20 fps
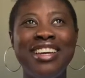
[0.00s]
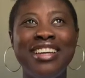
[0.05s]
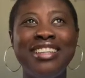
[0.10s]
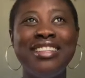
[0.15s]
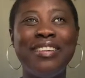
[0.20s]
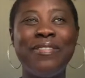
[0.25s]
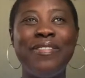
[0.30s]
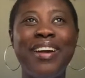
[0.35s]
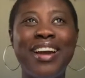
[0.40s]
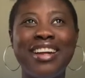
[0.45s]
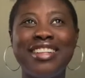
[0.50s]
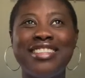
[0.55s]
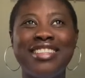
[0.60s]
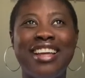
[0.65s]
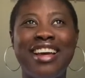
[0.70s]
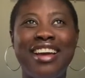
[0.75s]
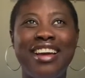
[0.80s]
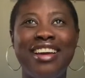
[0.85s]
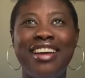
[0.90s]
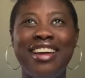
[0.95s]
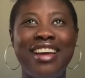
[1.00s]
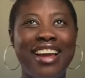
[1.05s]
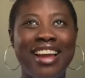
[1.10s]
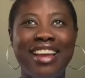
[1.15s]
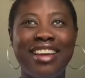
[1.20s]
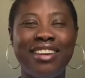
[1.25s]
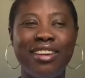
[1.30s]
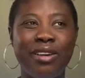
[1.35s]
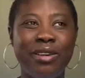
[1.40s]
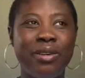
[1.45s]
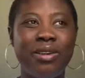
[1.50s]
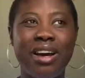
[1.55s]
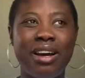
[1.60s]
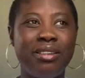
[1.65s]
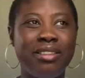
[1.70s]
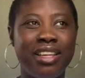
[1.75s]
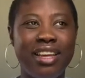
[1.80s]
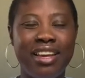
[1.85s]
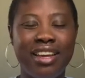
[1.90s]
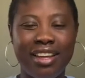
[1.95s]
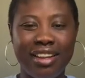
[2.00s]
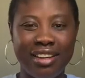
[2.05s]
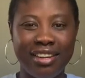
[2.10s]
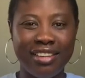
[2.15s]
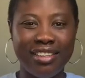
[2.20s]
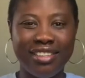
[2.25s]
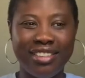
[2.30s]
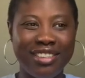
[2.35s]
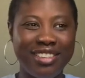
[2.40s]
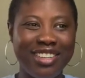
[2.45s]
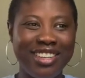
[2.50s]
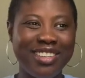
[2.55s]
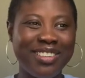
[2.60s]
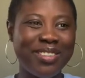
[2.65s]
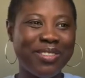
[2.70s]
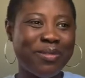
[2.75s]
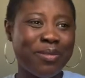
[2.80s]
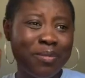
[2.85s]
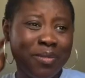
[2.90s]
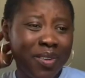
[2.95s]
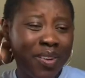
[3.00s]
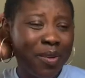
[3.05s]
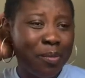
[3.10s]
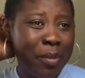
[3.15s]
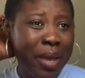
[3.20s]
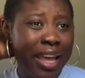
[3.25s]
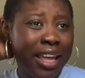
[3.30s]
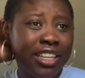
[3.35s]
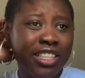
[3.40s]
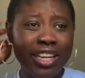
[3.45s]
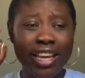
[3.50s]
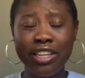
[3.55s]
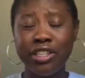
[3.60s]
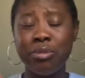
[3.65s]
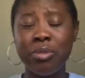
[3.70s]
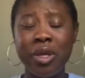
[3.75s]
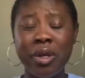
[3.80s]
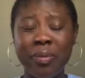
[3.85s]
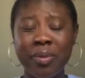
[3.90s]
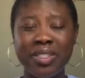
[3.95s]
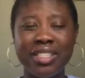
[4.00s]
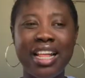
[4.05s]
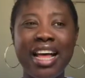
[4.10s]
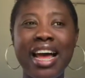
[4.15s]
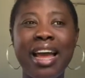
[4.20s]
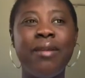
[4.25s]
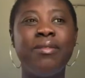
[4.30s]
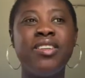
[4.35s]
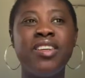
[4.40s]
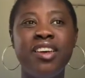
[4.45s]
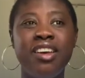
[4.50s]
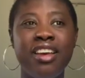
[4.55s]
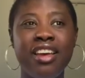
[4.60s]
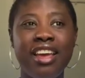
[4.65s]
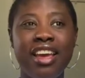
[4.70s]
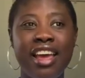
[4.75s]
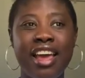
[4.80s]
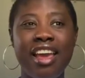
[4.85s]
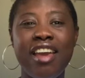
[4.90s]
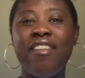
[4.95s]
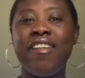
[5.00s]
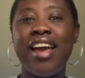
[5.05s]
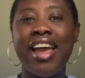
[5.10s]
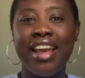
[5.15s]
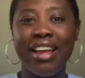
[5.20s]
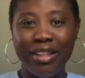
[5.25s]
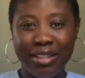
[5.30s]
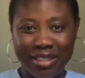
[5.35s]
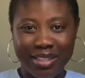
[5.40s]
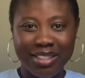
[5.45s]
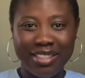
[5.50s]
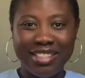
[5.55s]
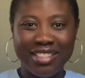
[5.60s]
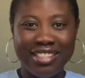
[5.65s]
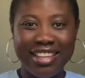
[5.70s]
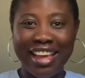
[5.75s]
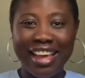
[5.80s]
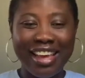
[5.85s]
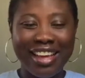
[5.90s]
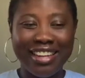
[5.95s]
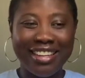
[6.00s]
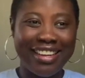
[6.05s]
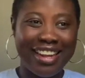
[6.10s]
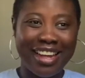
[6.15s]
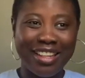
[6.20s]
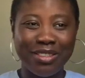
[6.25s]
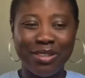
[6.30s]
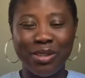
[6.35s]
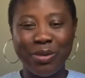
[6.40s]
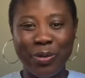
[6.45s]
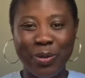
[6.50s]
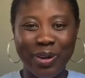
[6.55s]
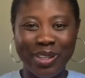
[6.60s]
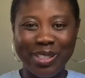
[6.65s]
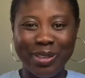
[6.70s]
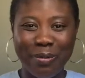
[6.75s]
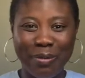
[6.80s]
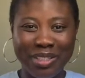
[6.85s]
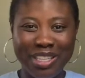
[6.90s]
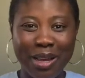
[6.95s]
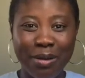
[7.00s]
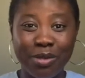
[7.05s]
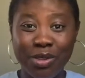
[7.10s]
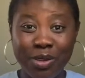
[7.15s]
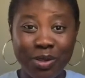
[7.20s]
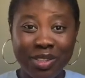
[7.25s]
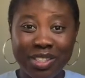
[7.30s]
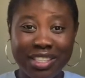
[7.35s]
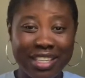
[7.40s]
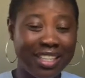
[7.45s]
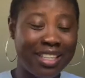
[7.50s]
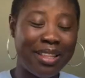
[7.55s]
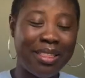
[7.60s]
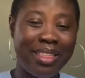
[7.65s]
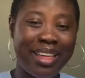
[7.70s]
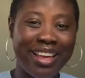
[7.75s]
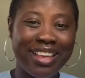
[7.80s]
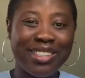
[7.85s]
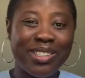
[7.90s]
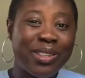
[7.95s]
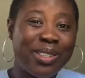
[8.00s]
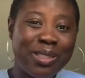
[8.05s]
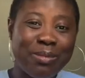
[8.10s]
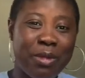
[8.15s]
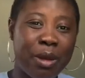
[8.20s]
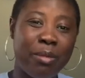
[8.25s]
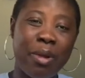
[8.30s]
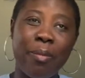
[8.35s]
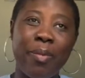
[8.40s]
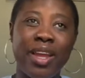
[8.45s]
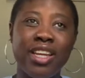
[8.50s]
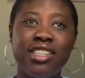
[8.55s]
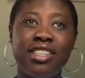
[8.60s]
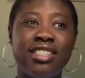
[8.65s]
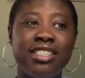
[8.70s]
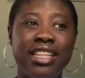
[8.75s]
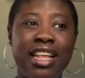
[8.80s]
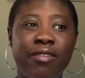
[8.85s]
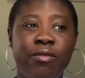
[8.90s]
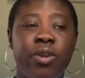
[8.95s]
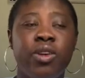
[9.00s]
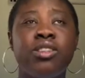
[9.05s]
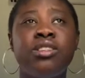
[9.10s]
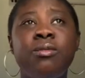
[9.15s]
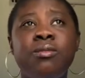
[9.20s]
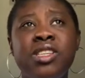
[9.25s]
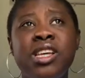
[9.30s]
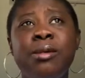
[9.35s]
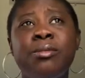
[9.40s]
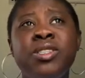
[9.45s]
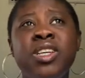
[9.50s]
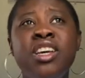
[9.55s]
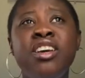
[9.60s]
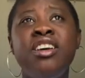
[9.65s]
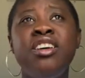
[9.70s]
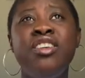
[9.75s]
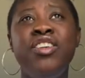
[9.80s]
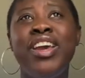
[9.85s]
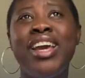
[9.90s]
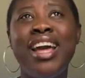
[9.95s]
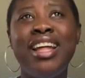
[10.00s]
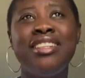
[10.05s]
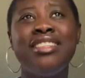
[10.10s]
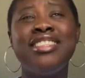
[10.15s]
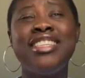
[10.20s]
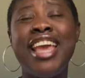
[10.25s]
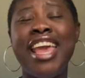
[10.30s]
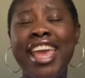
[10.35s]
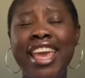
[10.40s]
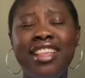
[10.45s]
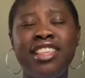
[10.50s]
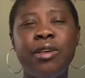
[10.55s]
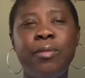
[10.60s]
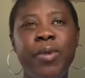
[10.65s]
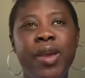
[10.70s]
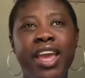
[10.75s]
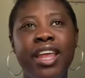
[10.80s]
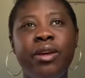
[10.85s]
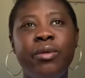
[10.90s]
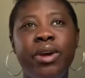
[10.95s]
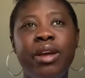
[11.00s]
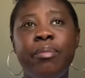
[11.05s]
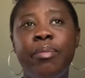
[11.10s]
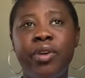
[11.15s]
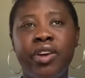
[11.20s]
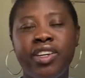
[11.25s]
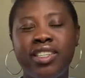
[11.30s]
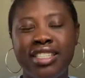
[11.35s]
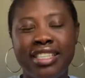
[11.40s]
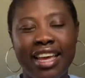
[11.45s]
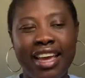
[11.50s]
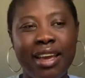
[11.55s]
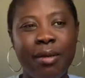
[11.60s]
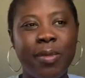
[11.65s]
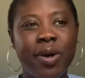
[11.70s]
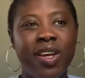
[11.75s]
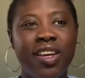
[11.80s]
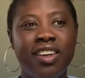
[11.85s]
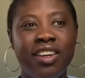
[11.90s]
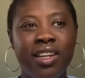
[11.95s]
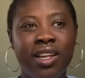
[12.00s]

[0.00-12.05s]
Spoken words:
the fact that I can go out there and make a change in people's lives. I sing and dance on the ward sometimes, do silly things just to make my patients laugh, because sometimes you can't take the pain away per se, but